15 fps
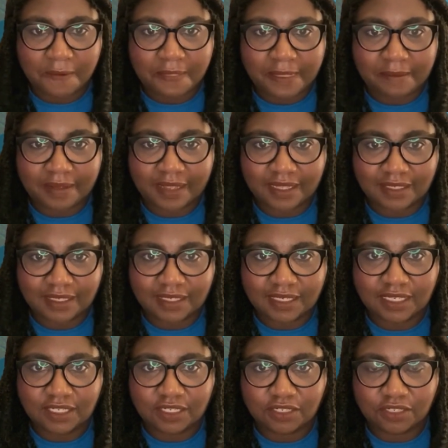because it
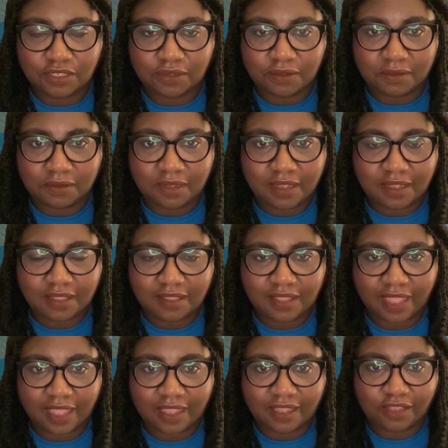teaches you
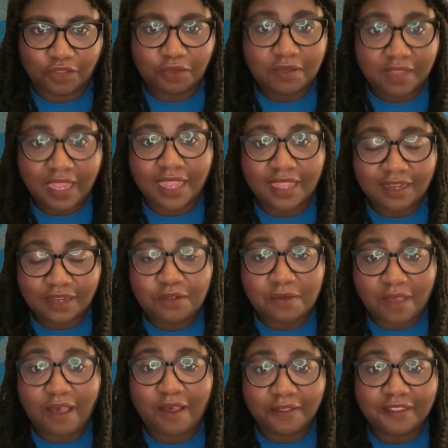that you can do
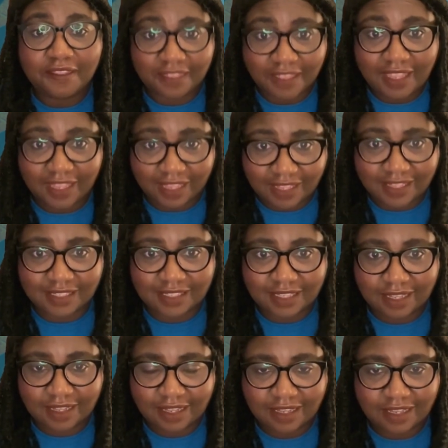all the things.
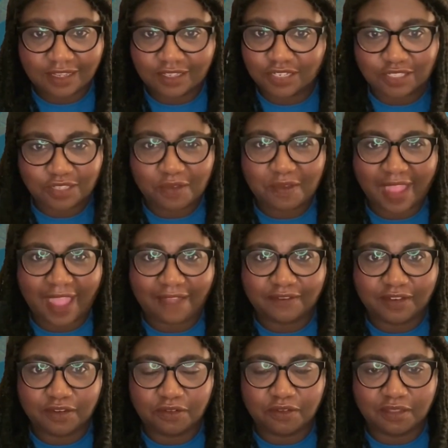You just don't have
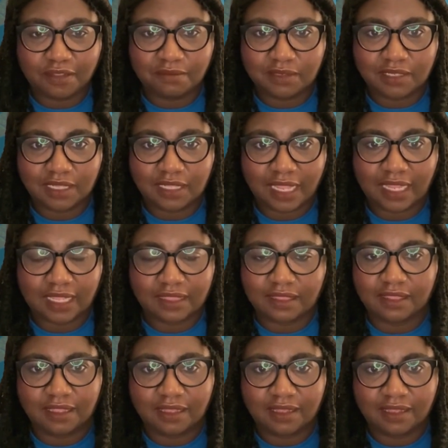to do them to like
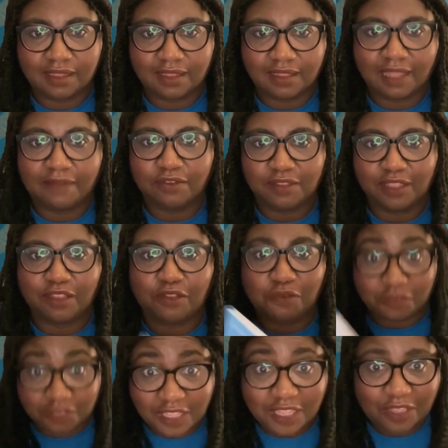the level that you
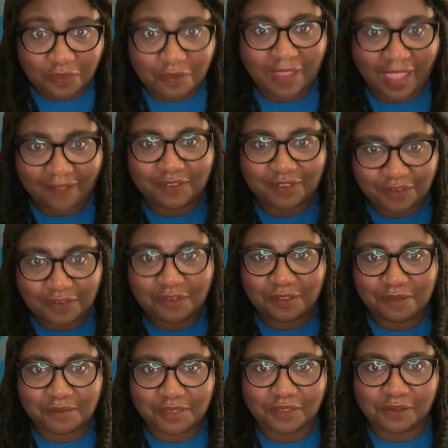think you have to do
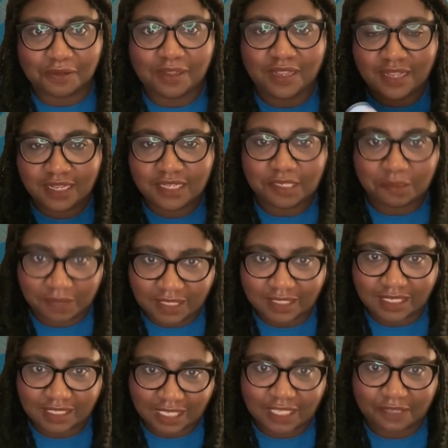them to be
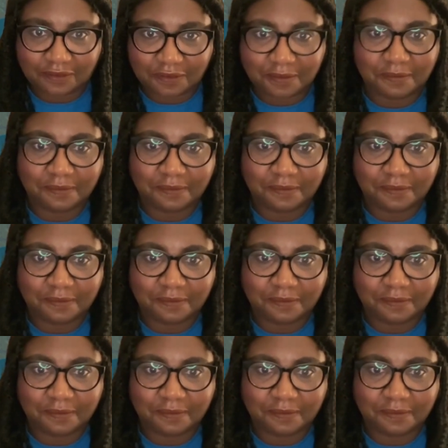successful.